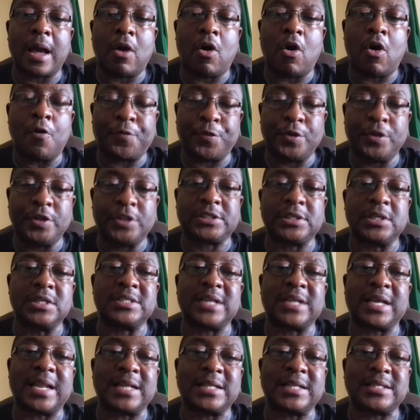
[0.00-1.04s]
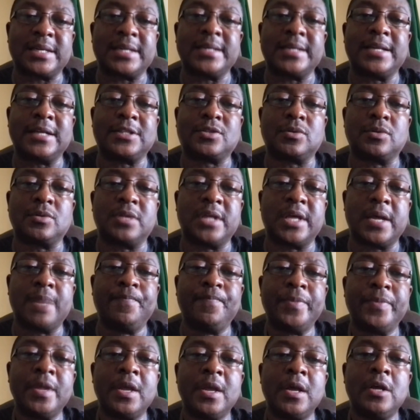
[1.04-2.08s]
officials that attended to
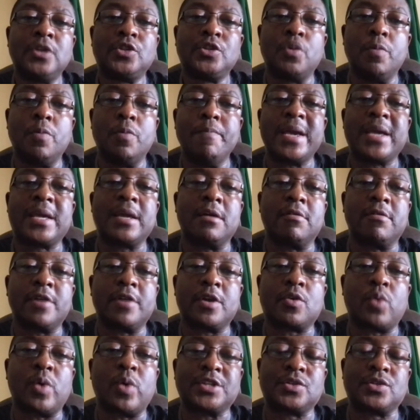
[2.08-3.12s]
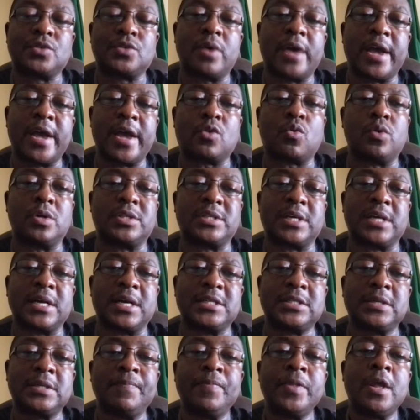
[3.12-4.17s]
them to make a request to
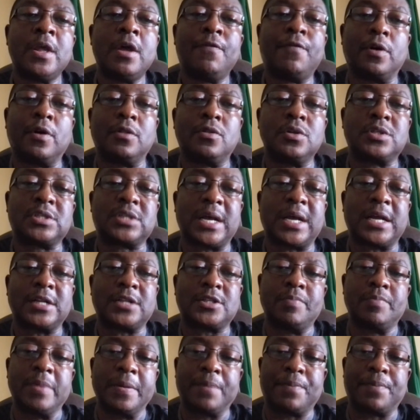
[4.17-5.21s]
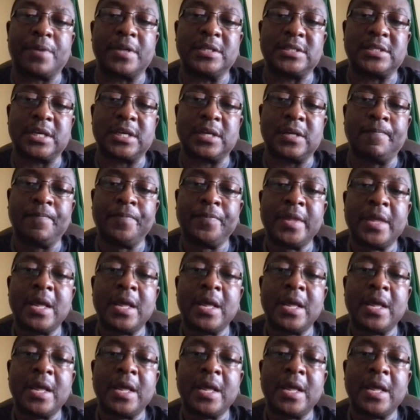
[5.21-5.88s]
headquarters for those cards to be printed.